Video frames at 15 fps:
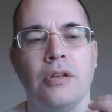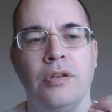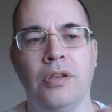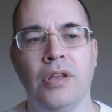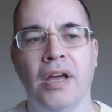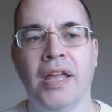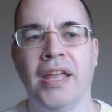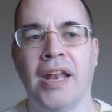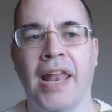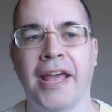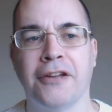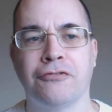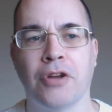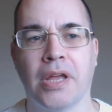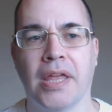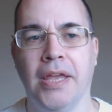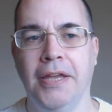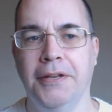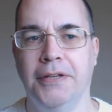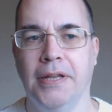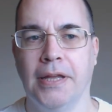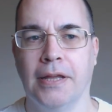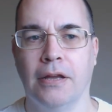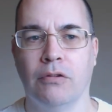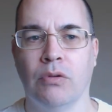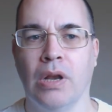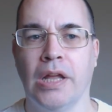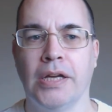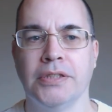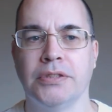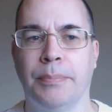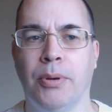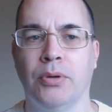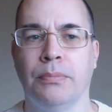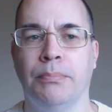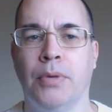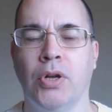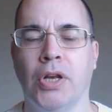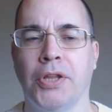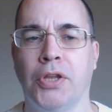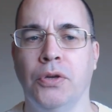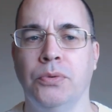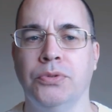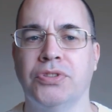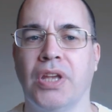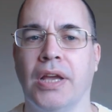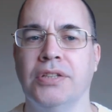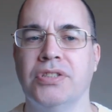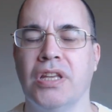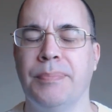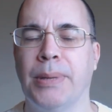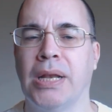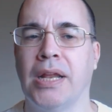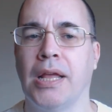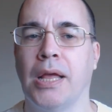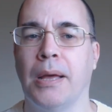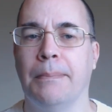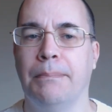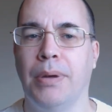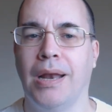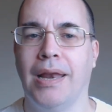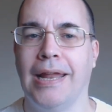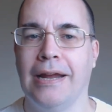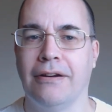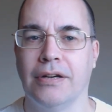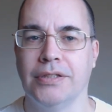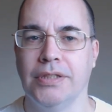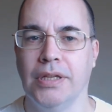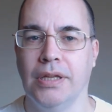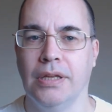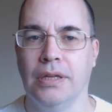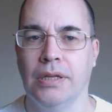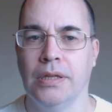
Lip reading: Dielectric heating relies upon molecules exhibiting polarity.